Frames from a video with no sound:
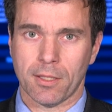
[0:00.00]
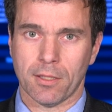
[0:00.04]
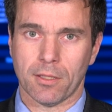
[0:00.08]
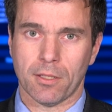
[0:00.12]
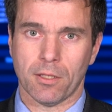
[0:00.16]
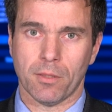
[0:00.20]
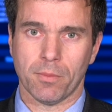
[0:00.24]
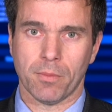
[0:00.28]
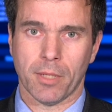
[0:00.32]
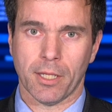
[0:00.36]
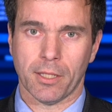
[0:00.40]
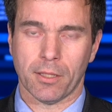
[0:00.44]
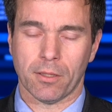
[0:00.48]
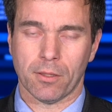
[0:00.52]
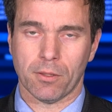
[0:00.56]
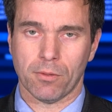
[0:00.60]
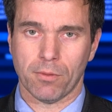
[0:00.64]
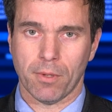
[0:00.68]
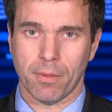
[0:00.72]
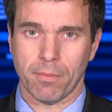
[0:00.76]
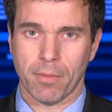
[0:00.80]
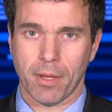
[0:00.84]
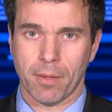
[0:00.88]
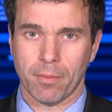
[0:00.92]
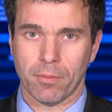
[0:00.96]
As you might
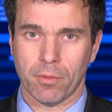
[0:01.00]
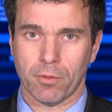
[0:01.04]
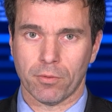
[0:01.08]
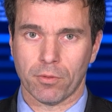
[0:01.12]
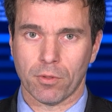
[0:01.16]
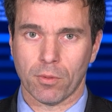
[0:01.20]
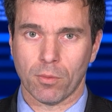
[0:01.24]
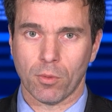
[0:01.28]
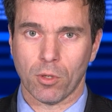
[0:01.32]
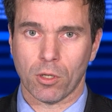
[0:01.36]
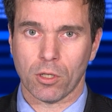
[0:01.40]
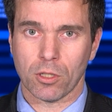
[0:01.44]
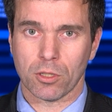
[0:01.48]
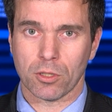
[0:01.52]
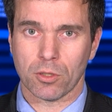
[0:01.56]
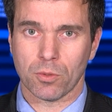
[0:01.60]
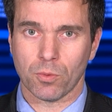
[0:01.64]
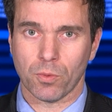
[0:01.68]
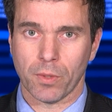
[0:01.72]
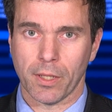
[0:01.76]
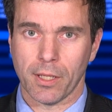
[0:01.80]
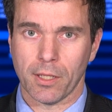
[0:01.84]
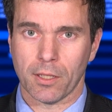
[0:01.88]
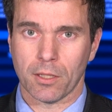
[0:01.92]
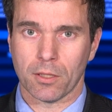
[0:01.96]
remember from last
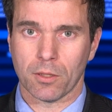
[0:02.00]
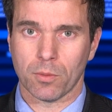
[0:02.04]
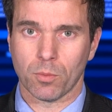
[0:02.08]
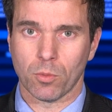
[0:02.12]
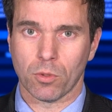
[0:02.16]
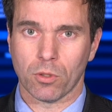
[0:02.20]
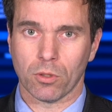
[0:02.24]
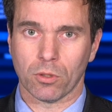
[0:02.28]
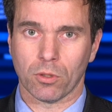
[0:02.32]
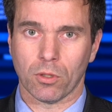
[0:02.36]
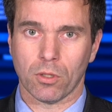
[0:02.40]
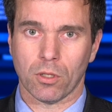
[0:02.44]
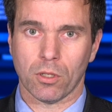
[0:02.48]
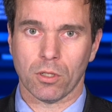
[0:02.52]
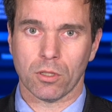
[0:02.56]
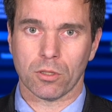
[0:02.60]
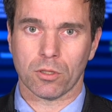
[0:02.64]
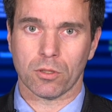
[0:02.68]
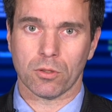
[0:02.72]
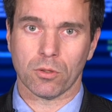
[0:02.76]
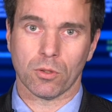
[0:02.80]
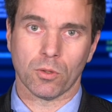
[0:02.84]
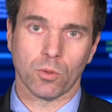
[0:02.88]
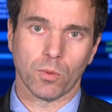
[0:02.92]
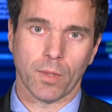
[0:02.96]
week's
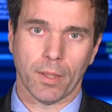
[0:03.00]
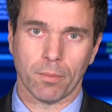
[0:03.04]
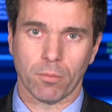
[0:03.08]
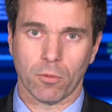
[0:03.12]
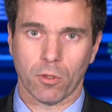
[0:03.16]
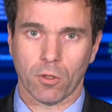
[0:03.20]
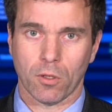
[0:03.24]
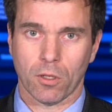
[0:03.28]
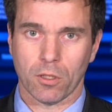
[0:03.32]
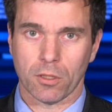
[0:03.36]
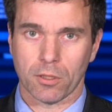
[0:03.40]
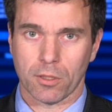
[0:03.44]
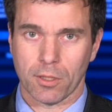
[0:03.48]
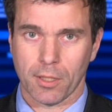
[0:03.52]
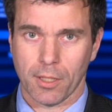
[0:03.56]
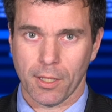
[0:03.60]
broadcast or webcast,